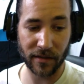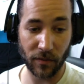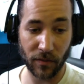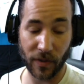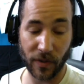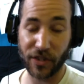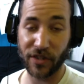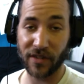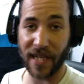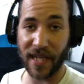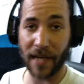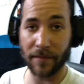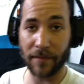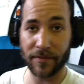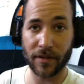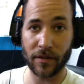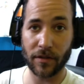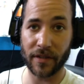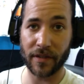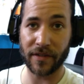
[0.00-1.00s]
which is
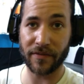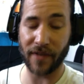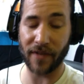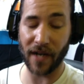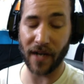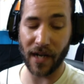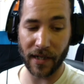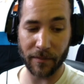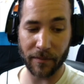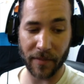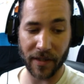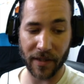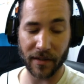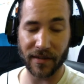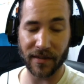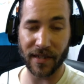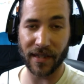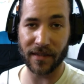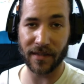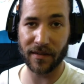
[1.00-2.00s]
absolutely fine because
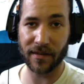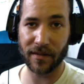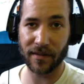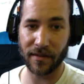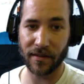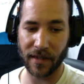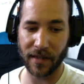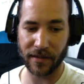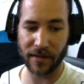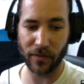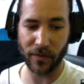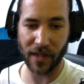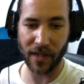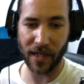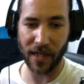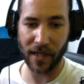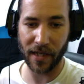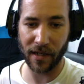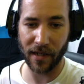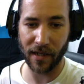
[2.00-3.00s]
that's that's what
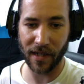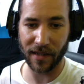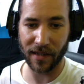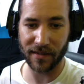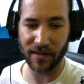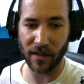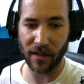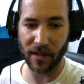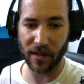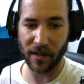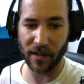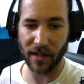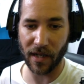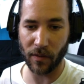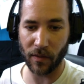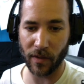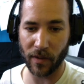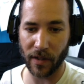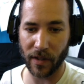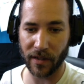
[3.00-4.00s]
I I started
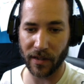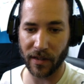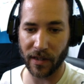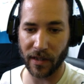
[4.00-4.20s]
out with,